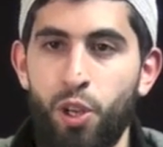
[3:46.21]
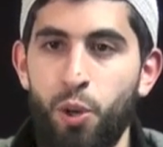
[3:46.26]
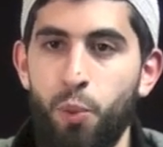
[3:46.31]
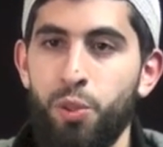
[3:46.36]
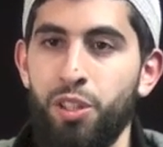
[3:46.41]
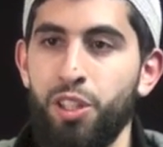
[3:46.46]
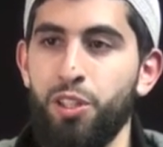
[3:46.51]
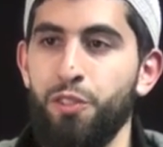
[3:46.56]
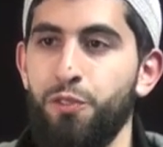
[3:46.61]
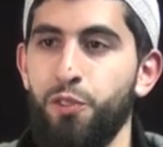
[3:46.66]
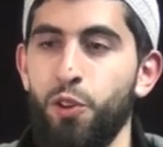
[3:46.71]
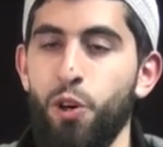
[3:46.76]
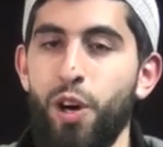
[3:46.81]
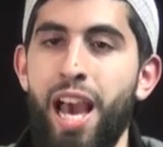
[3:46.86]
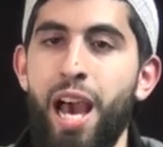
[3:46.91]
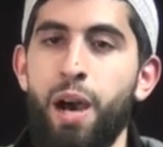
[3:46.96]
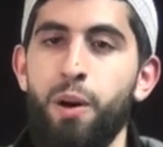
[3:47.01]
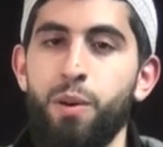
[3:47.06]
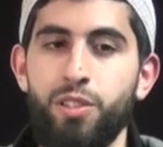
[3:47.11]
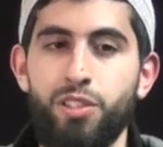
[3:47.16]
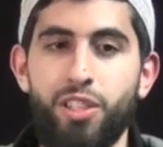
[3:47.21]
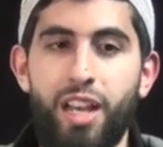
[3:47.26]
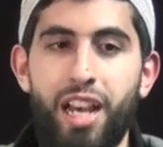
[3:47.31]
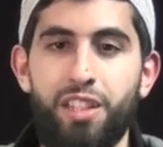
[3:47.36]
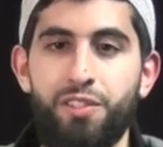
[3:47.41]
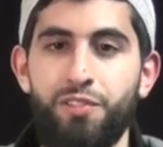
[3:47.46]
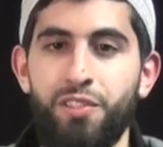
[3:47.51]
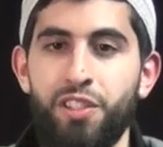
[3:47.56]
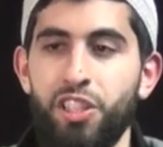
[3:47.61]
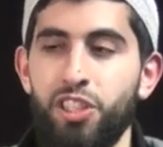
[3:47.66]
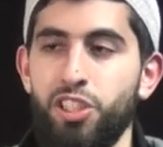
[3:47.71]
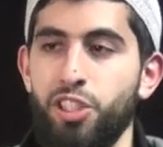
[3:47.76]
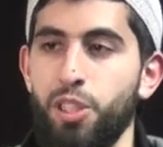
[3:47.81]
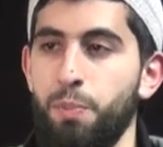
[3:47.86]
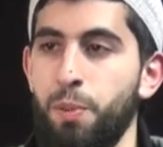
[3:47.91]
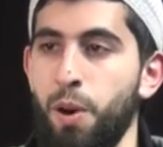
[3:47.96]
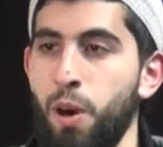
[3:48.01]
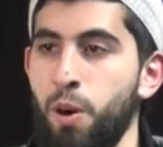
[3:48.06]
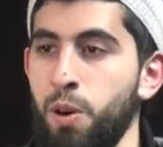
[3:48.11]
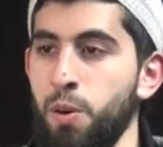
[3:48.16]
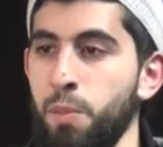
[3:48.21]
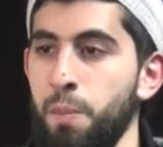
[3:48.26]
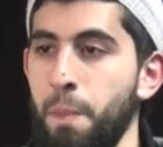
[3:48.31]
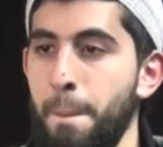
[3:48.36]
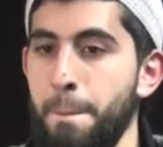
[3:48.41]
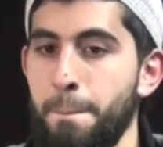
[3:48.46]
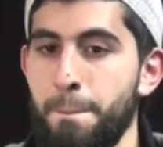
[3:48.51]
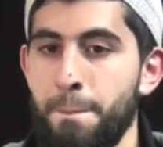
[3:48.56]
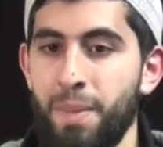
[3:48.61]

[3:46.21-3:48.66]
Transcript: Within 4 hours I had finished the poem,